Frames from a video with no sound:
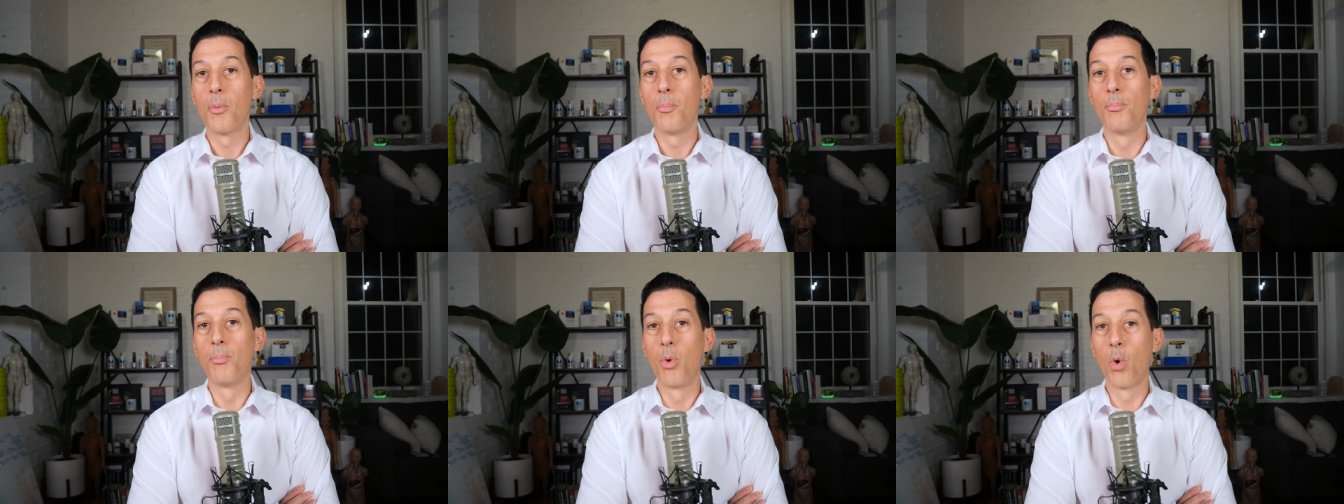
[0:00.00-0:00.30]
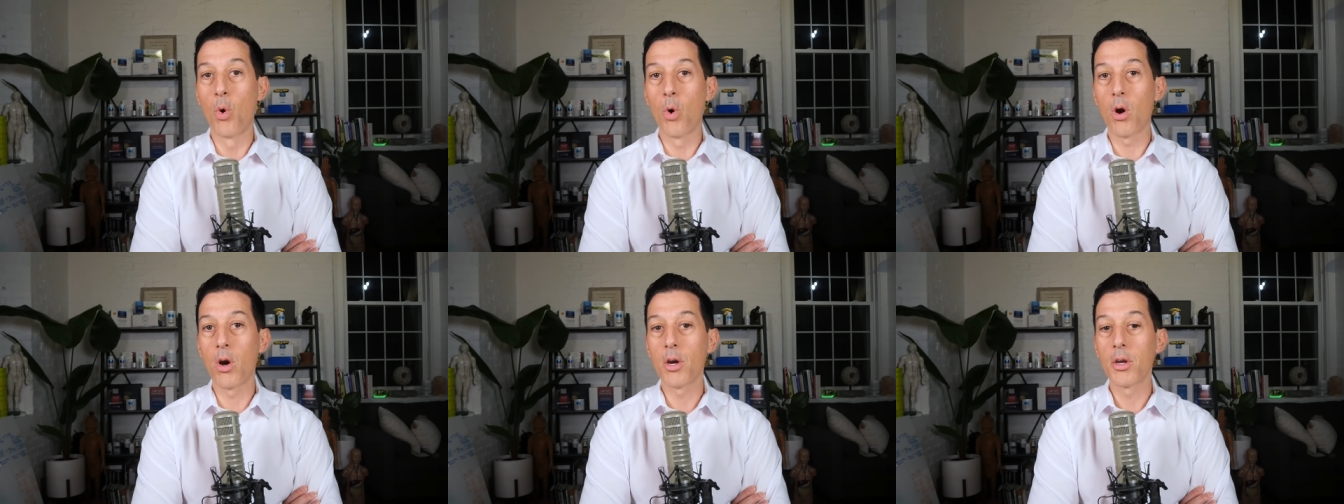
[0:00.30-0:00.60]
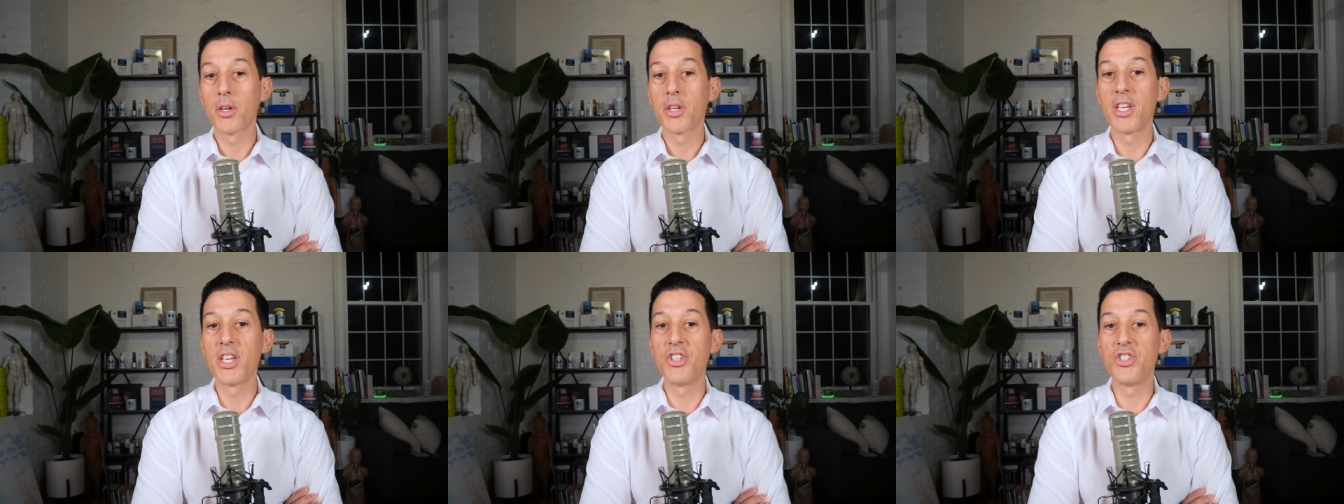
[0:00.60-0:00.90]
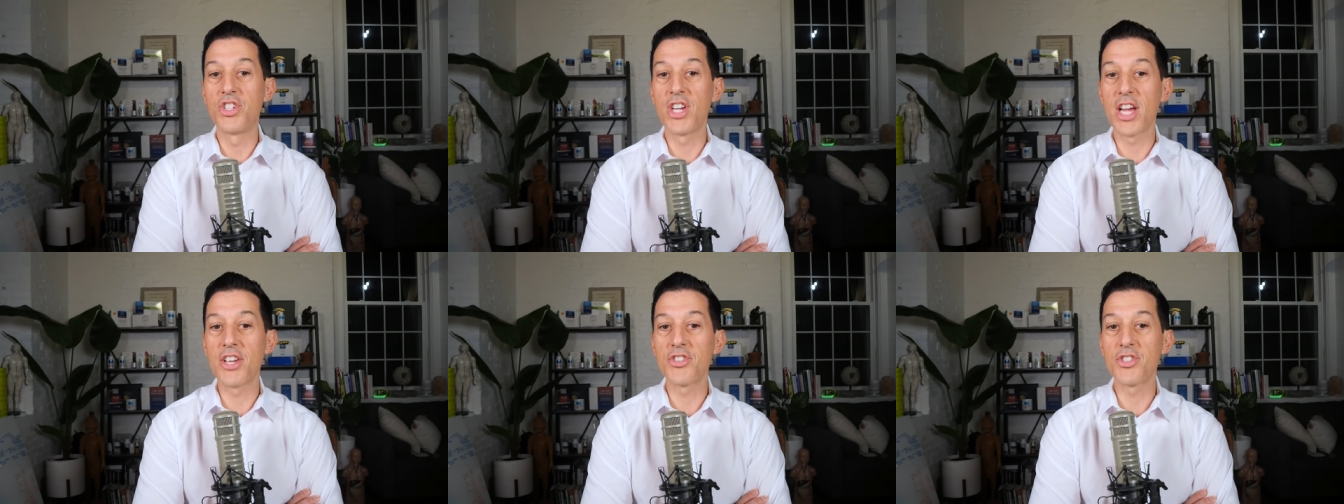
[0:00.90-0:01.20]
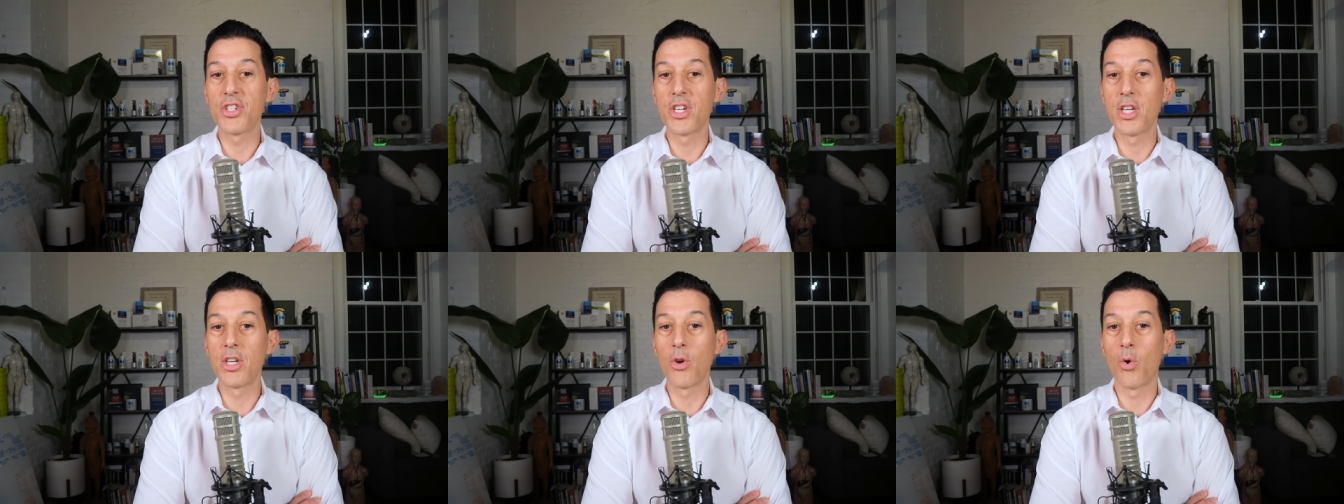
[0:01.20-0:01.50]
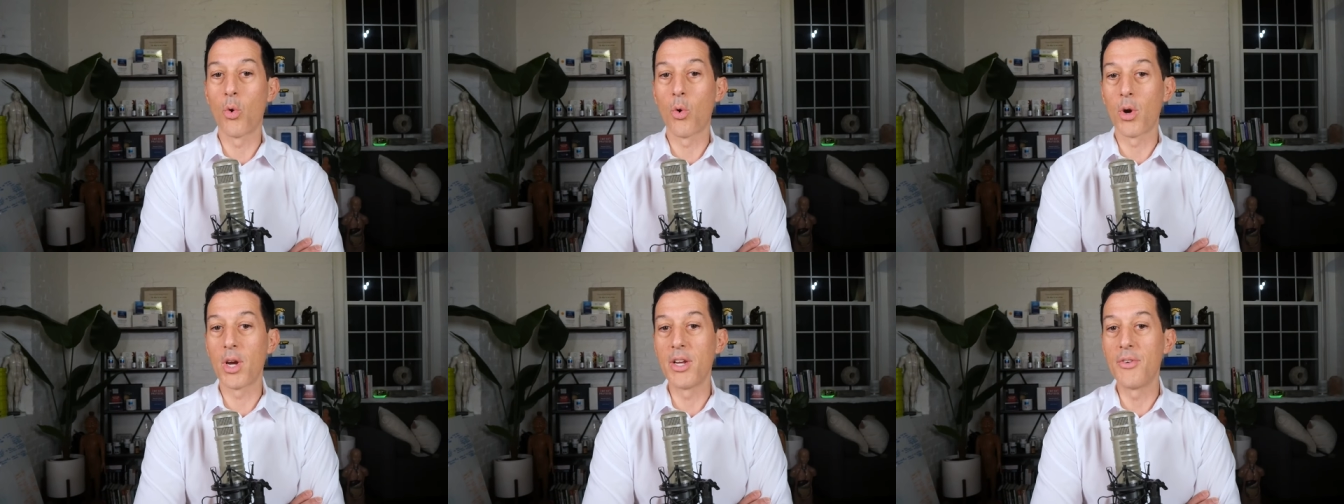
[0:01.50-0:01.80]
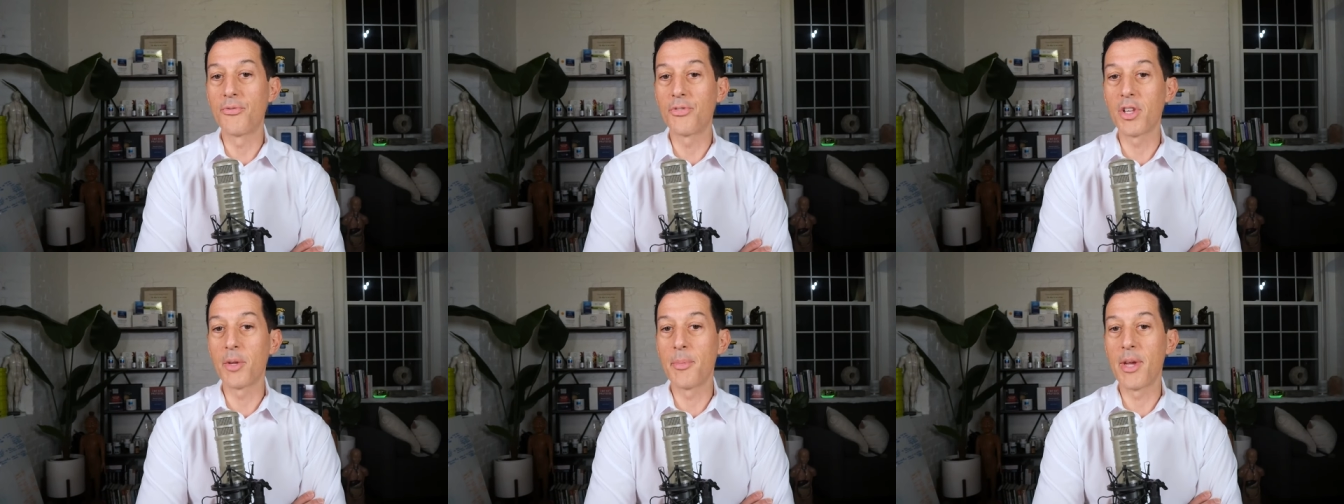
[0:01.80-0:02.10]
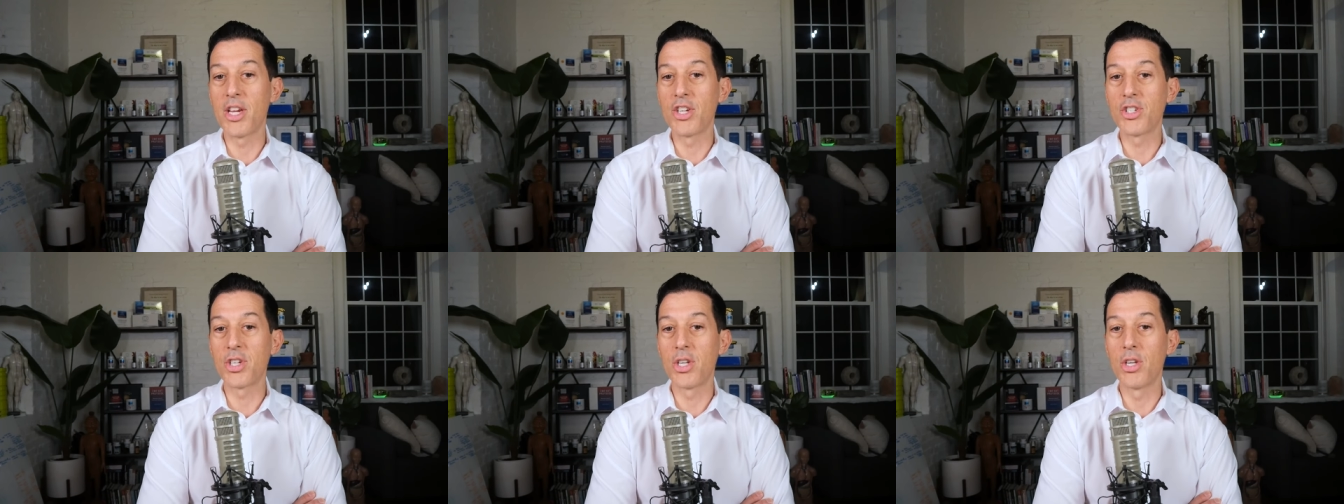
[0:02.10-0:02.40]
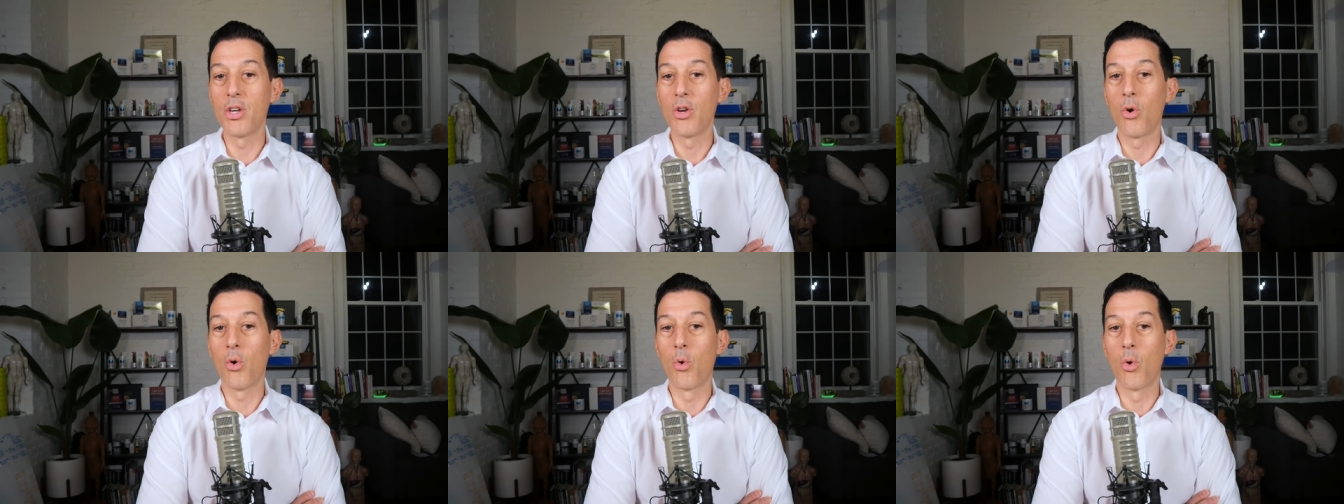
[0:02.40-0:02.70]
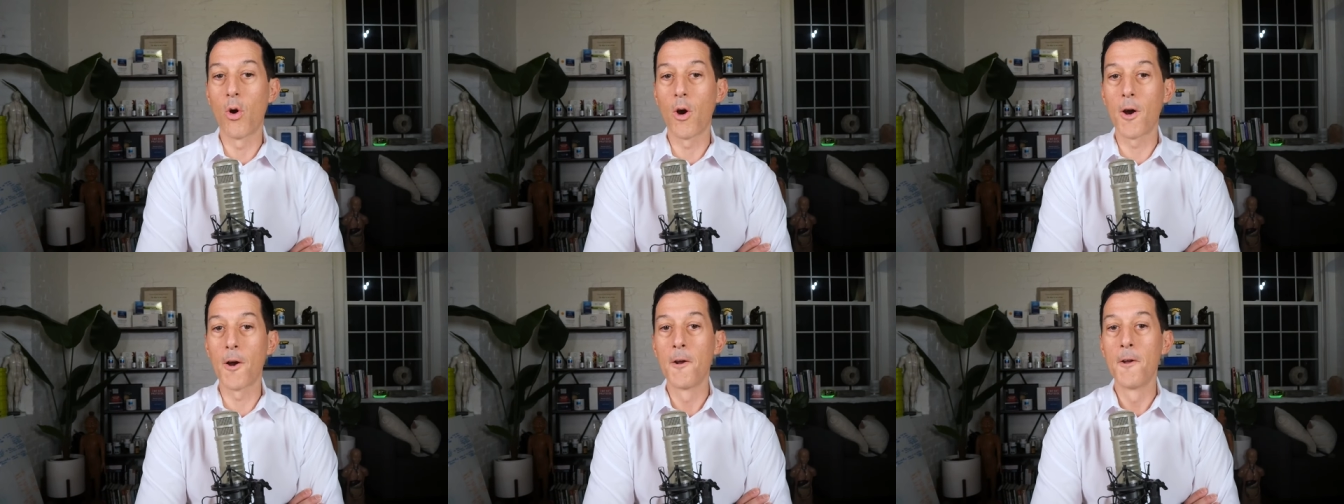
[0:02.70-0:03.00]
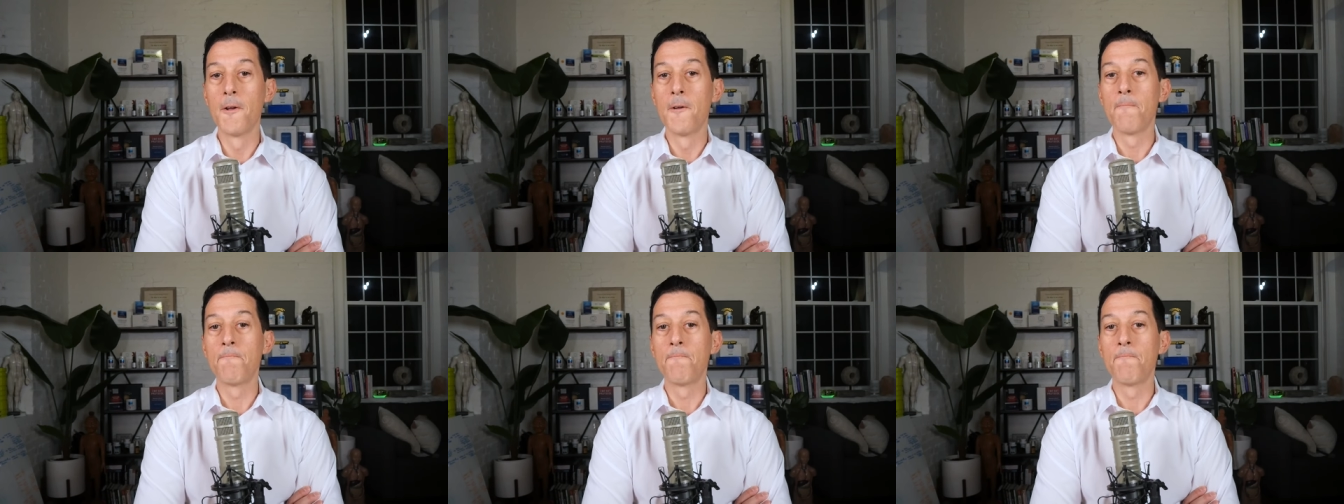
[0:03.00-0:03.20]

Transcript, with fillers: more congestion or inflammation or